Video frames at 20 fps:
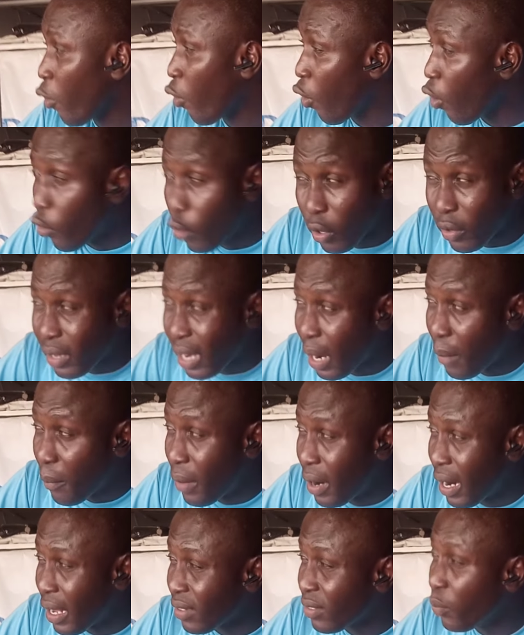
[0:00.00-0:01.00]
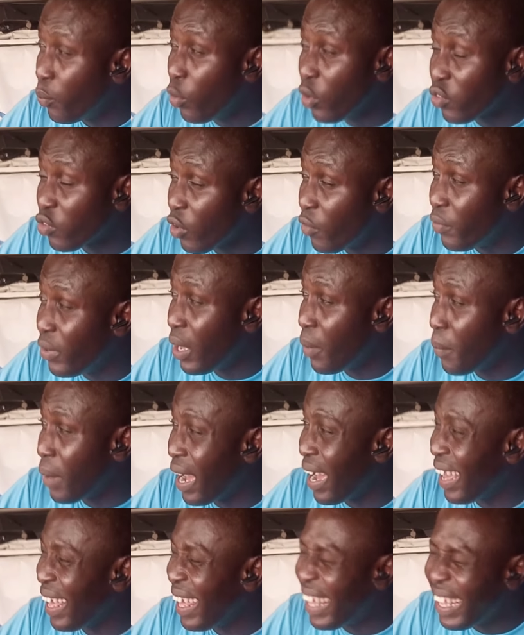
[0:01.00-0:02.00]
color cameras, most of them
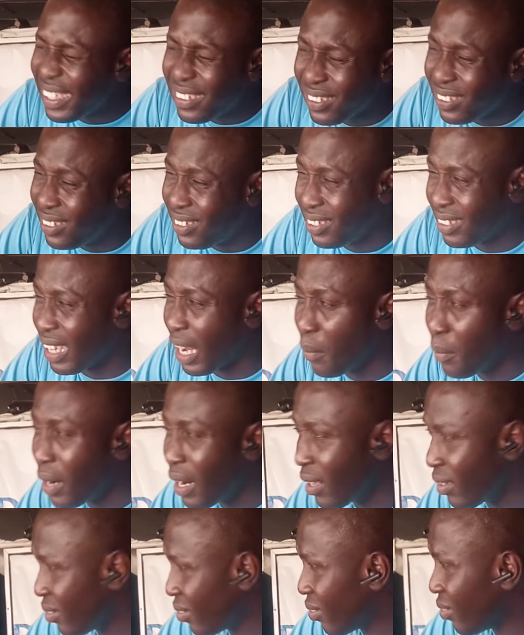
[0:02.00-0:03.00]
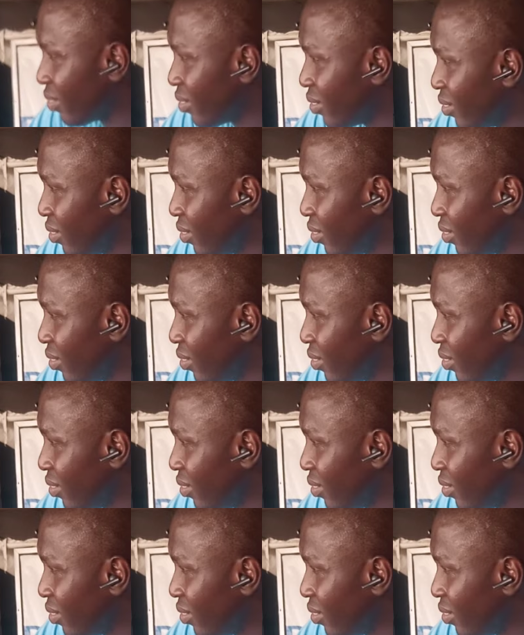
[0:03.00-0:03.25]
are HD cameras.